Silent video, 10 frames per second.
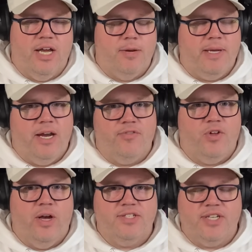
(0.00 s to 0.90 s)
I got to be
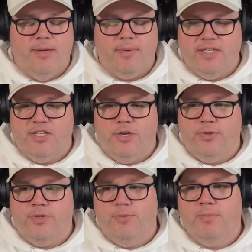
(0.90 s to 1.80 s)
careful how I say that because of
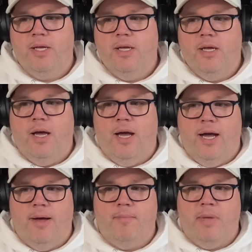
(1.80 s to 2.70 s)
YouTube.
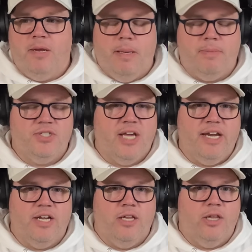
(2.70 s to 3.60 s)
Many people
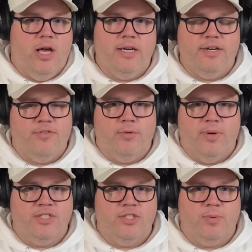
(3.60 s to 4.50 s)
cite a lot of different
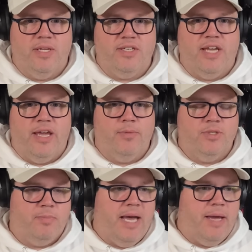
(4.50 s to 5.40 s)
reasons when they say it
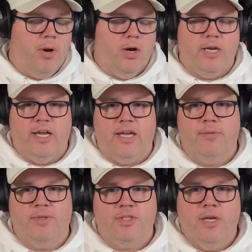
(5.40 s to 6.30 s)
was bad marketing.
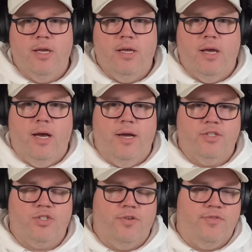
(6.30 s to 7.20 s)
It was
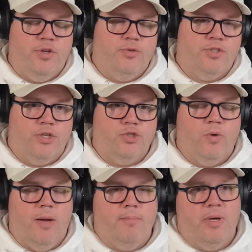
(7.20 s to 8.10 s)
certain views on
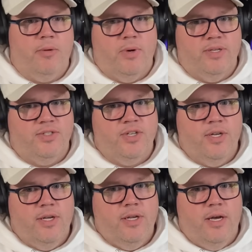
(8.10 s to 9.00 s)
Trump. It was
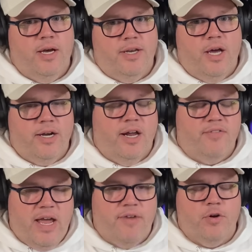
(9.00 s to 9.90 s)
not
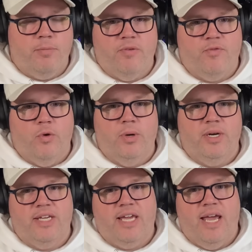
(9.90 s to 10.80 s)
enough effort put forward
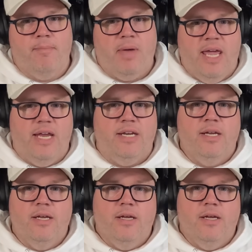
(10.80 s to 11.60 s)
in the campaign.